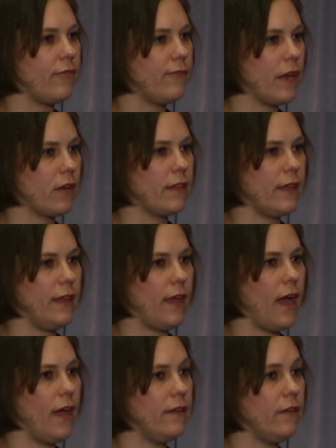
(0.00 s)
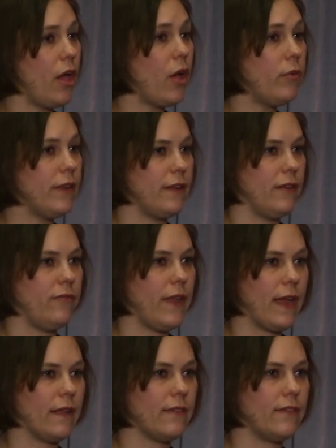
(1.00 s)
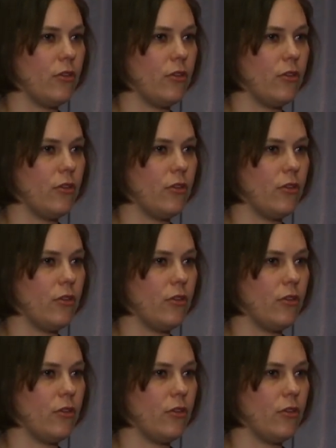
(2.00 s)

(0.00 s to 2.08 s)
fairly unknown in advance.